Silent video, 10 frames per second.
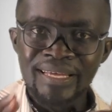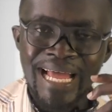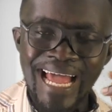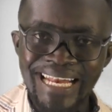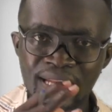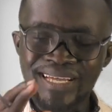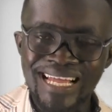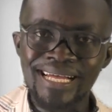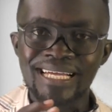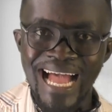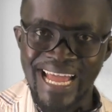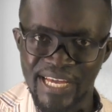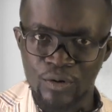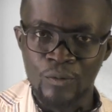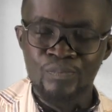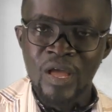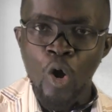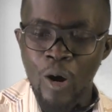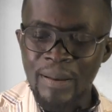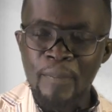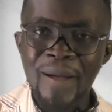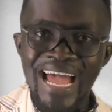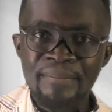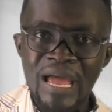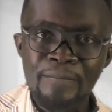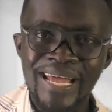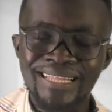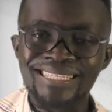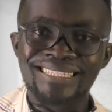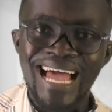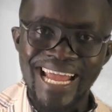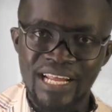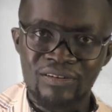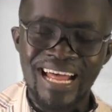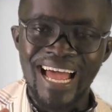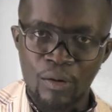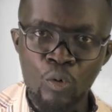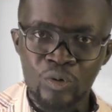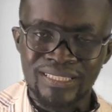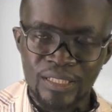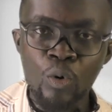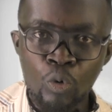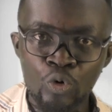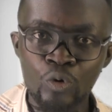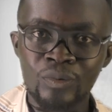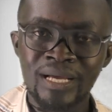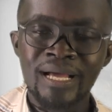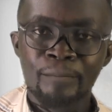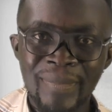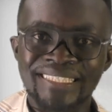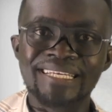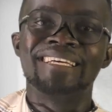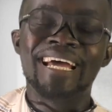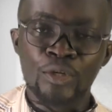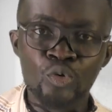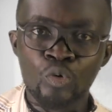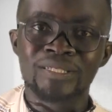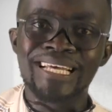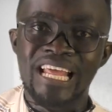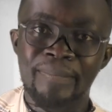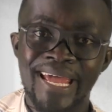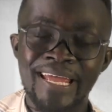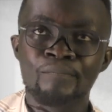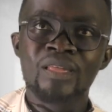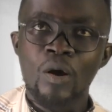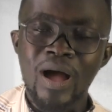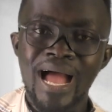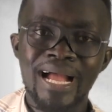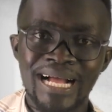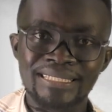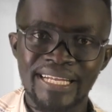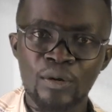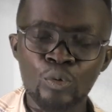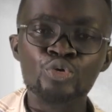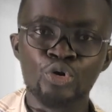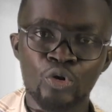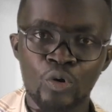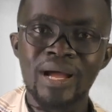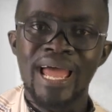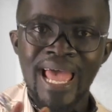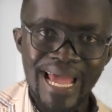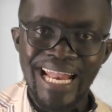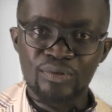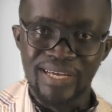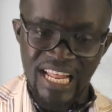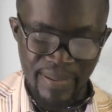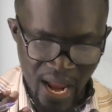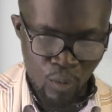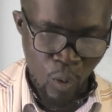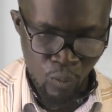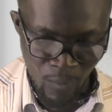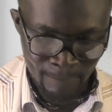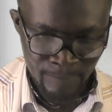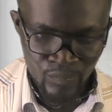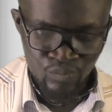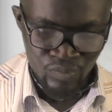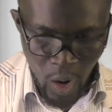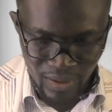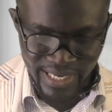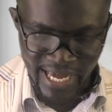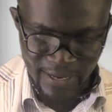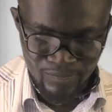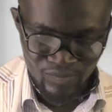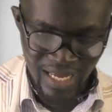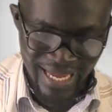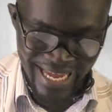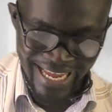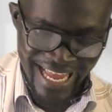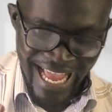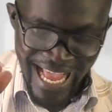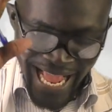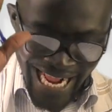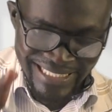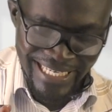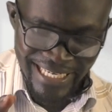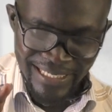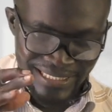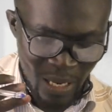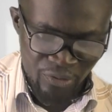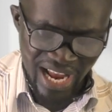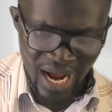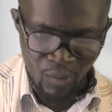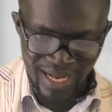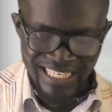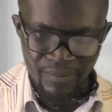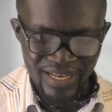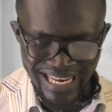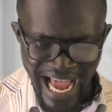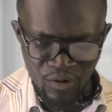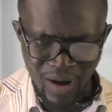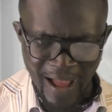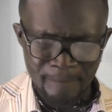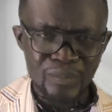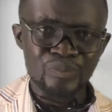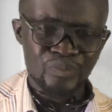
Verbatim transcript: Adenaka Cayano, or the Papa and Baby at the Tire, and not still who Mercedes, who said the bay, or I can't send the Huns, you know, Edaso, the Ewu. Okay, Eti, social, where's the Minanoa?